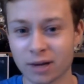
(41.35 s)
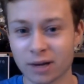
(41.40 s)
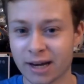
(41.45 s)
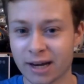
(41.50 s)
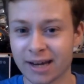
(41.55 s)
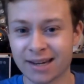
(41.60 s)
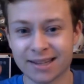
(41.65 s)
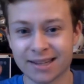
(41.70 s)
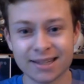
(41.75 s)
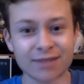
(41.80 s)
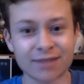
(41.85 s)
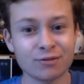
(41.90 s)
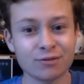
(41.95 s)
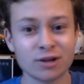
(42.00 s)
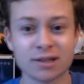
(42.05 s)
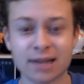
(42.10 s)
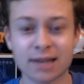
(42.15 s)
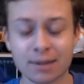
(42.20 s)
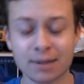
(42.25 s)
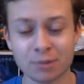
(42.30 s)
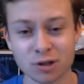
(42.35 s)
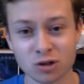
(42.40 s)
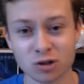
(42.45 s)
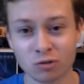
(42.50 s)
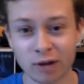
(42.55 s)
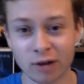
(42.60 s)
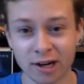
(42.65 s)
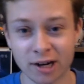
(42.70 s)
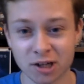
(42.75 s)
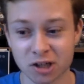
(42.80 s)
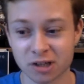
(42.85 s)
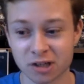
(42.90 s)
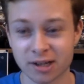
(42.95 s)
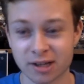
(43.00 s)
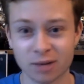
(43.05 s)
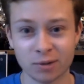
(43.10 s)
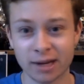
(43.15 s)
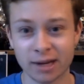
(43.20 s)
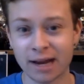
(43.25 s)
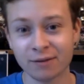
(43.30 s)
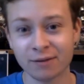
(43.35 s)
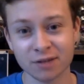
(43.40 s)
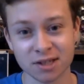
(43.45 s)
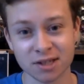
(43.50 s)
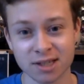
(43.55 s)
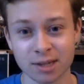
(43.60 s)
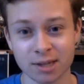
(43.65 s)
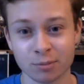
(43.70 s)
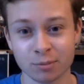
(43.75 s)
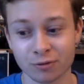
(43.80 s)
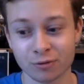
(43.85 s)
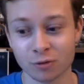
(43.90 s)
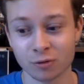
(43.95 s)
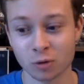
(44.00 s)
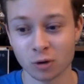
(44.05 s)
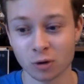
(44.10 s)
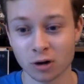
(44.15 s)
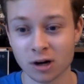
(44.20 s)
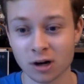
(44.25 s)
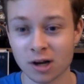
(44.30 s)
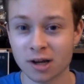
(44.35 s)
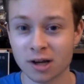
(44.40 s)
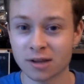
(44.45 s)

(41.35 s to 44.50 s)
in a different type of direction that we haven't seen before,